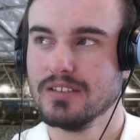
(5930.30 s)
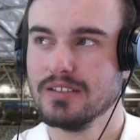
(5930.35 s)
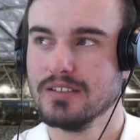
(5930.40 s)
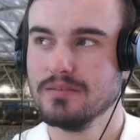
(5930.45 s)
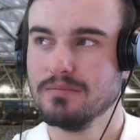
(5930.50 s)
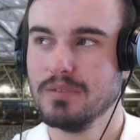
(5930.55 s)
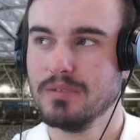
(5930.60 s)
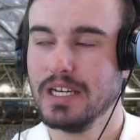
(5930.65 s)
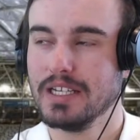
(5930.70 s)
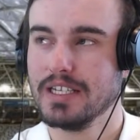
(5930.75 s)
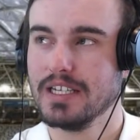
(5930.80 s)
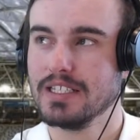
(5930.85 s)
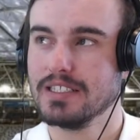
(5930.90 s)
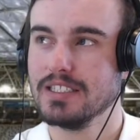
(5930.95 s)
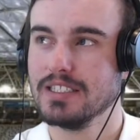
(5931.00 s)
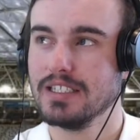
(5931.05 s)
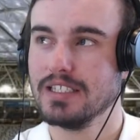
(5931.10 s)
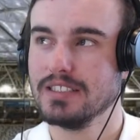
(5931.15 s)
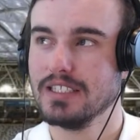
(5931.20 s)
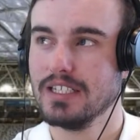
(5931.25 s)

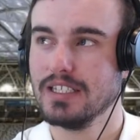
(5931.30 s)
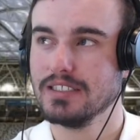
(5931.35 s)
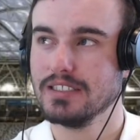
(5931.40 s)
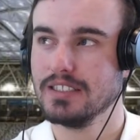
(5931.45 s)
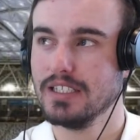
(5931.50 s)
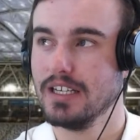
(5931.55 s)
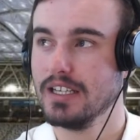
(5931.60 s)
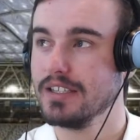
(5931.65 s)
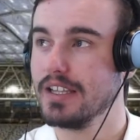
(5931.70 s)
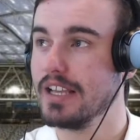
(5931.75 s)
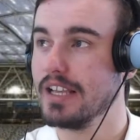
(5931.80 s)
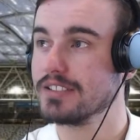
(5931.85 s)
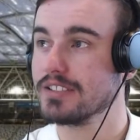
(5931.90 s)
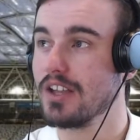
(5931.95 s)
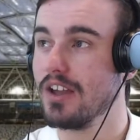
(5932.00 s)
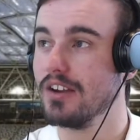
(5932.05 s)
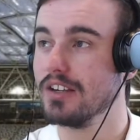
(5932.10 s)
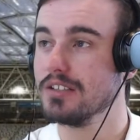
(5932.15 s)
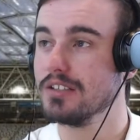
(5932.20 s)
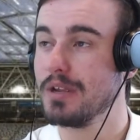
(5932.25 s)
That's
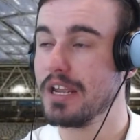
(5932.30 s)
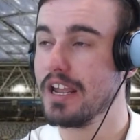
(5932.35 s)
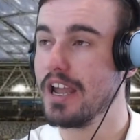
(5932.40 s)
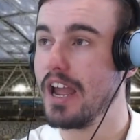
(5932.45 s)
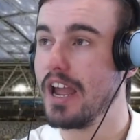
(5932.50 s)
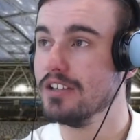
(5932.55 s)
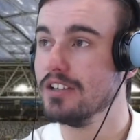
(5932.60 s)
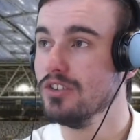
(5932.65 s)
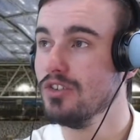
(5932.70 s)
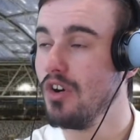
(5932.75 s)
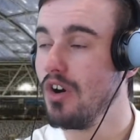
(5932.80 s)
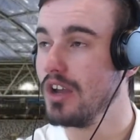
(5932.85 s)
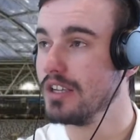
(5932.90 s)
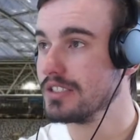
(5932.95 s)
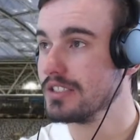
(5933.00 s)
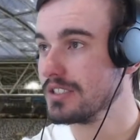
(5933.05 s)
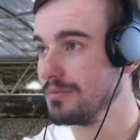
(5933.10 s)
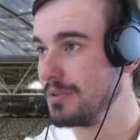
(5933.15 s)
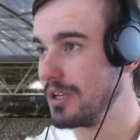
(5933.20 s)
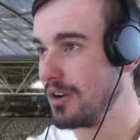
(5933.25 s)
going to be a
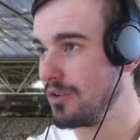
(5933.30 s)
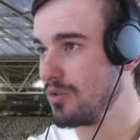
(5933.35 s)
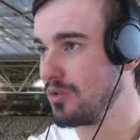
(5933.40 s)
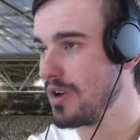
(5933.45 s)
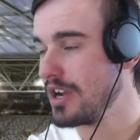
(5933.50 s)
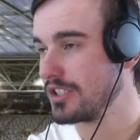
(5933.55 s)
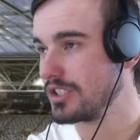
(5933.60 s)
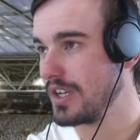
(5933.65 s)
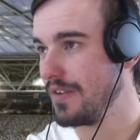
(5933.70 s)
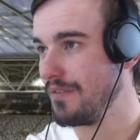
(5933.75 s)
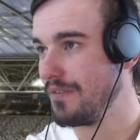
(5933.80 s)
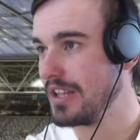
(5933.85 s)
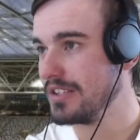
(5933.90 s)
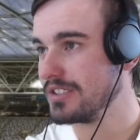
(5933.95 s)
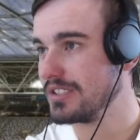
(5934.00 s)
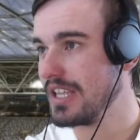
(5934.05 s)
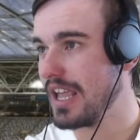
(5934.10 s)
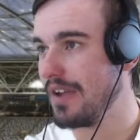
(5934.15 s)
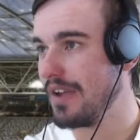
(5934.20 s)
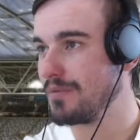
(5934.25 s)
nice bit of rush defence
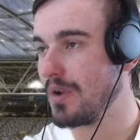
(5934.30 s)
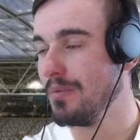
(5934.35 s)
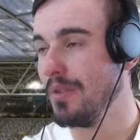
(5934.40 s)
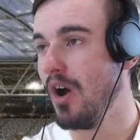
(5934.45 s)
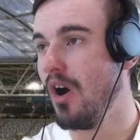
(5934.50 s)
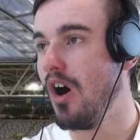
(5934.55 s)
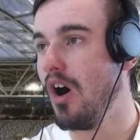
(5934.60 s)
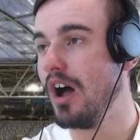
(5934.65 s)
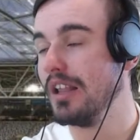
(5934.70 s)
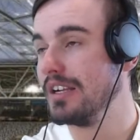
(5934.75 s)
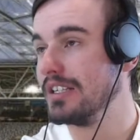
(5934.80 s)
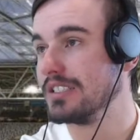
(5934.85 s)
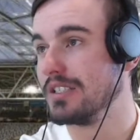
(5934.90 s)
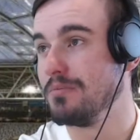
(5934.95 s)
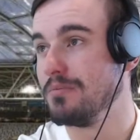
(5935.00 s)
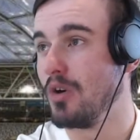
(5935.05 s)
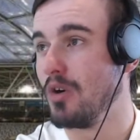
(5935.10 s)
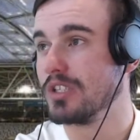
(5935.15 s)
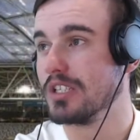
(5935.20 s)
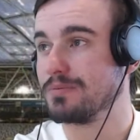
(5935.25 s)
there from the Highlanders. The
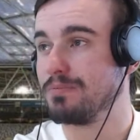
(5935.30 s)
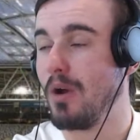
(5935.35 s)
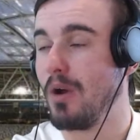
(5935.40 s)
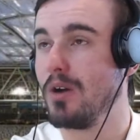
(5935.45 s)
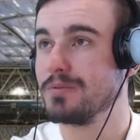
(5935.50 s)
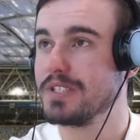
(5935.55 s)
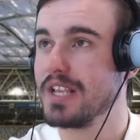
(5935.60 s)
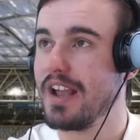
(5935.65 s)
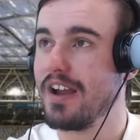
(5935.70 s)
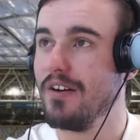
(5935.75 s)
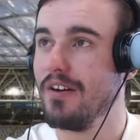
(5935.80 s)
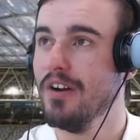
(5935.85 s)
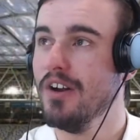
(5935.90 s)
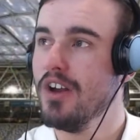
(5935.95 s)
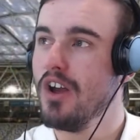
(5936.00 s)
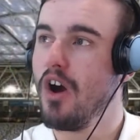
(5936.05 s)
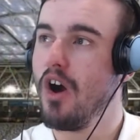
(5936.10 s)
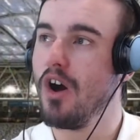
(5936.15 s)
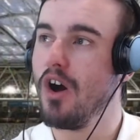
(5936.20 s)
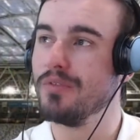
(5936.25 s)
ball just pops out
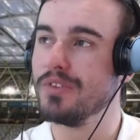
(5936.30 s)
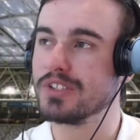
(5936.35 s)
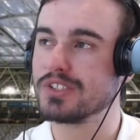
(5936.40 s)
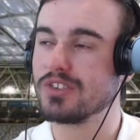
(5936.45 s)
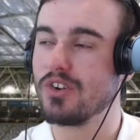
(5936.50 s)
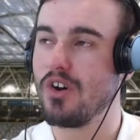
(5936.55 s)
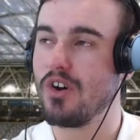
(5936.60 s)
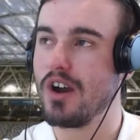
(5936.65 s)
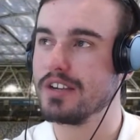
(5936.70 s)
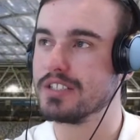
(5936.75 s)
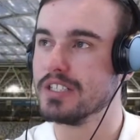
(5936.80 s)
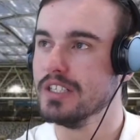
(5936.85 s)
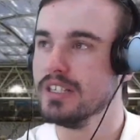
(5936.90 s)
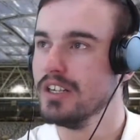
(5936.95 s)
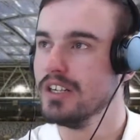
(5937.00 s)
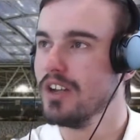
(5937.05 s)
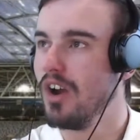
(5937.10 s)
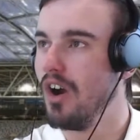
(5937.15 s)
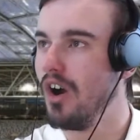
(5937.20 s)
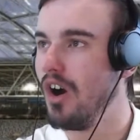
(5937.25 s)
on the side
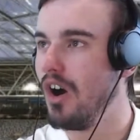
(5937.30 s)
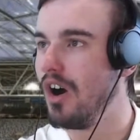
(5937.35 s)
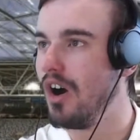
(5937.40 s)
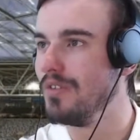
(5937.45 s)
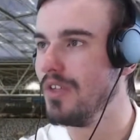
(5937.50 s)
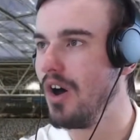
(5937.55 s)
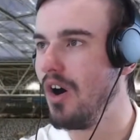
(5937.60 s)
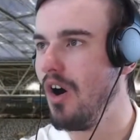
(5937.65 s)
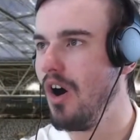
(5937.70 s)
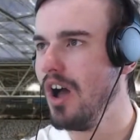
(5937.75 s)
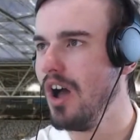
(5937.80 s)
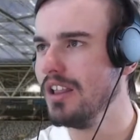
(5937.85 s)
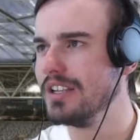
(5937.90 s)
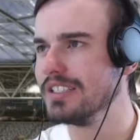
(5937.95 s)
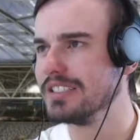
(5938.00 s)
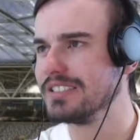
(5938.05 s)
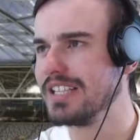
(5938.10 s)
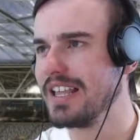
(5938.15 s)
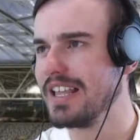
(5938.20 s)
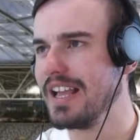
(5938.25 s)
of the
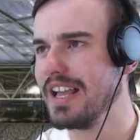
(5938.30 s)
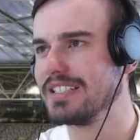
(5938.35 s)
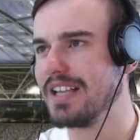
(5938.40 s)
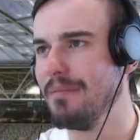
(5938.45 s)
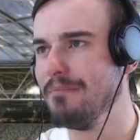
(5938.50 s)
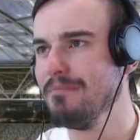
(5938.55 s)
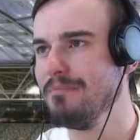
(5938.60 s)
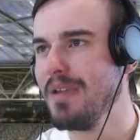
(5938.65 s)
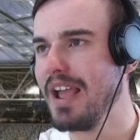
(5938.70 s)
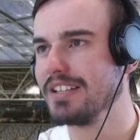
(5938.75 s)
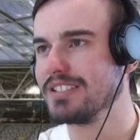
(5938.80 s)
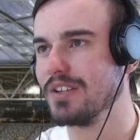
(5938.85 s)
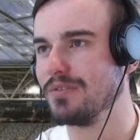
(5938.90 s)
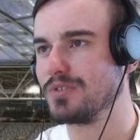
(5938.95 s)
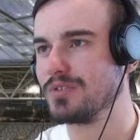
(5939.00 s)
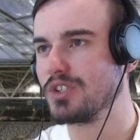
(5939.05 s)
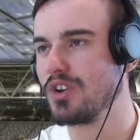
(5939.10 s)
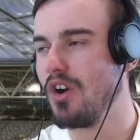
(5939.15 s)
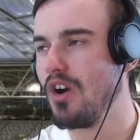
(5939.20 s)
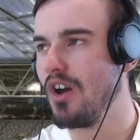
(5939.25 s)
Highlanders there. That's a massive
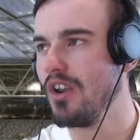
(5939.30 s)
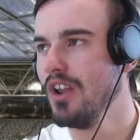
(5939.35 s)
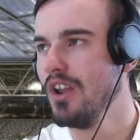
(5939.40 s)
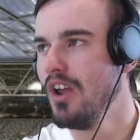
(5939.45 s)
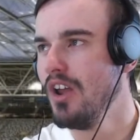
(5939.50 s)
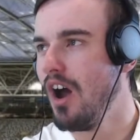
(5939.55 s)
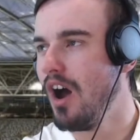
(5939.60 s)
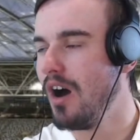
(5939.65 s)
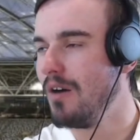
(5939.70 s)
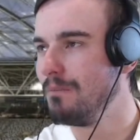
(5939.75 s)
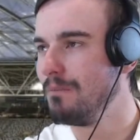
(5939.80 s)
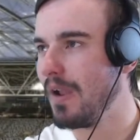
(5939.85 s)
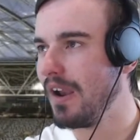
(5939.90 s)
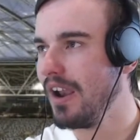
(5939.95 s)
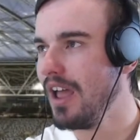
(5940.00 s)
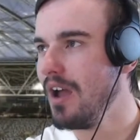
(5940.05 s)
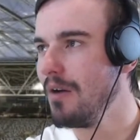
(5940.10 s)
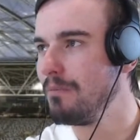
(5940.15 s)
shot of Palau